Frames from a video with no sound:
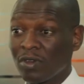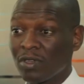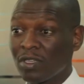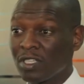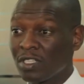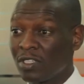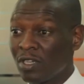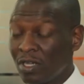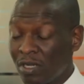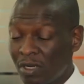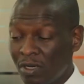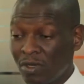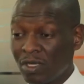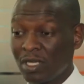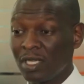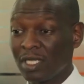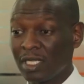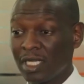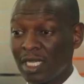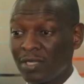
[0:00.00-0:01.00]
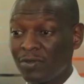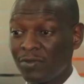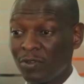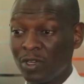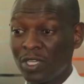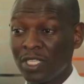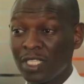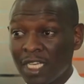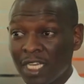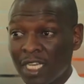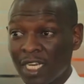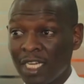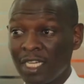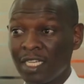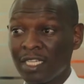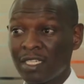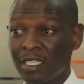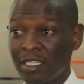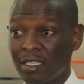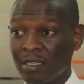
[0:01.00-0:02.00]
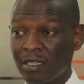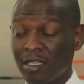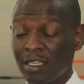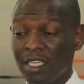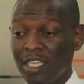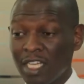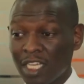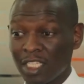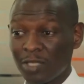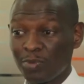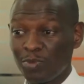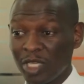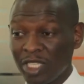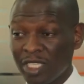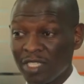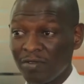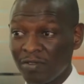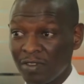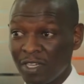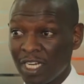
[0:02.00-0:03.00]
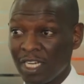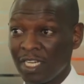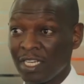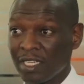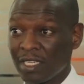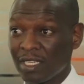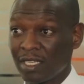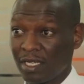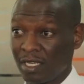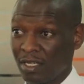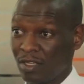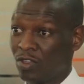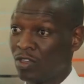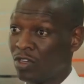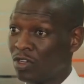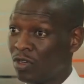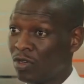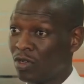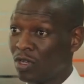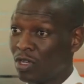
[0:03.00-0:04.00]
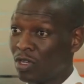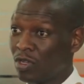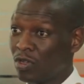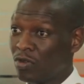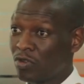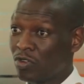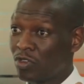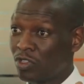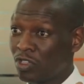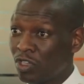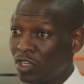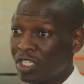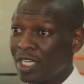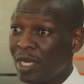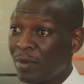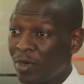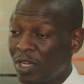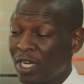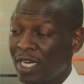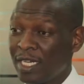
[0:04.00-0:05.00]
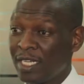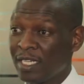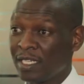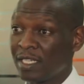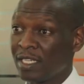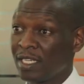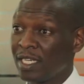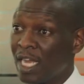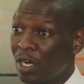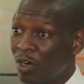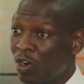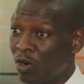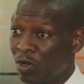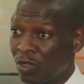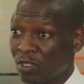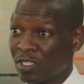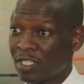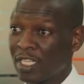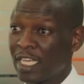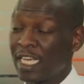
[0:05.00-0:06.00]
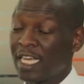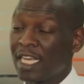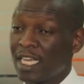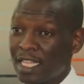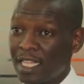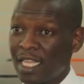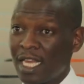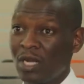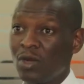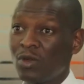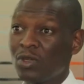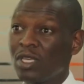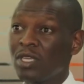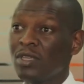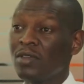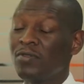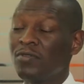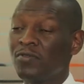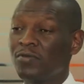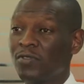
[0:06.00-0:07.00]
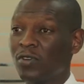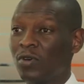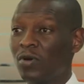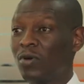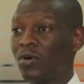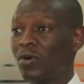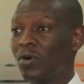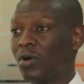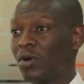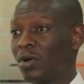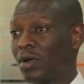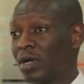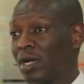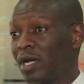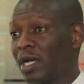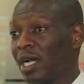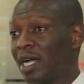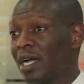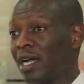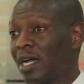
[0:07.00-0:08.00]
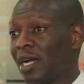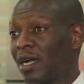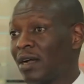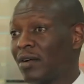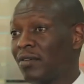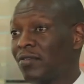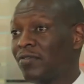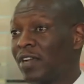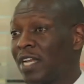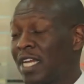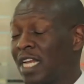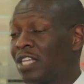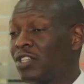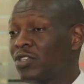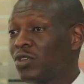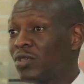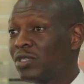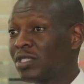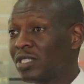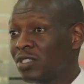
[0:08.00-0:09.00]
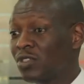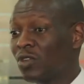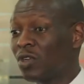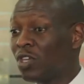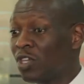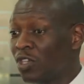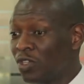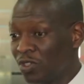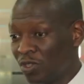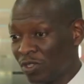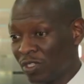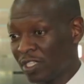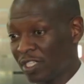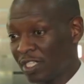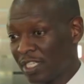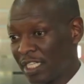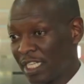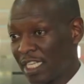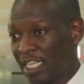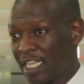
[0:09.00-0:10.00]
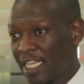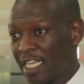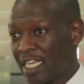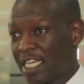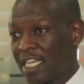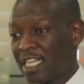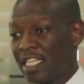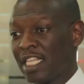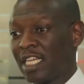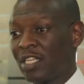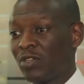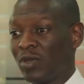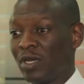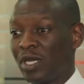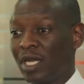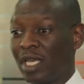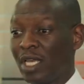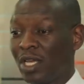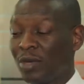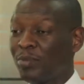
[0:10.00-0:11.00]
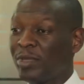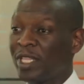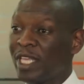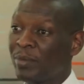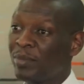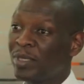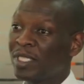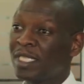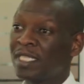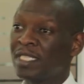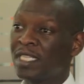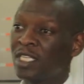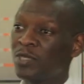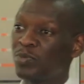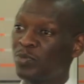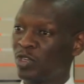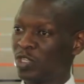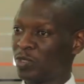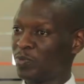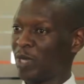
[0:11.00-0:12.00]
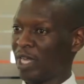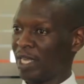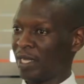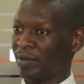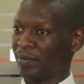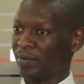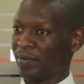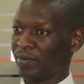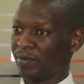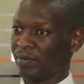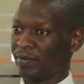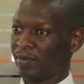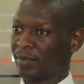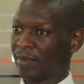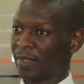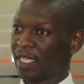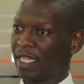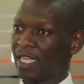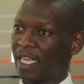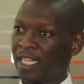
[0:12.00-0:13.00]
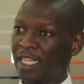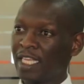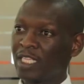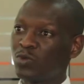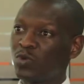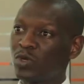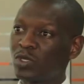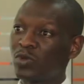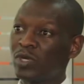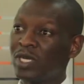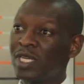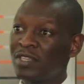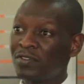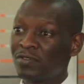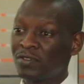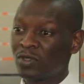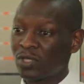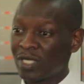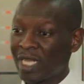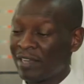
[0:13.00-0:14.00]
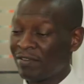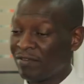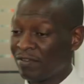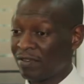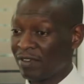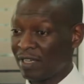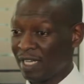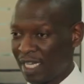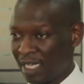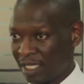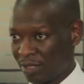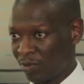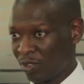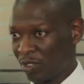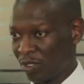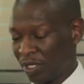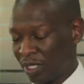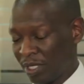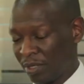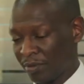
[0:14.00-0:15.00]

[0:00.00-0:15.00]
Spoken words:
It's not looking just for easy credit, expensive credit, you know, short-term credit, nano-loans. They're looking for financial solutions that will help their businesses prosper. And that's what we live to serve as Musoni.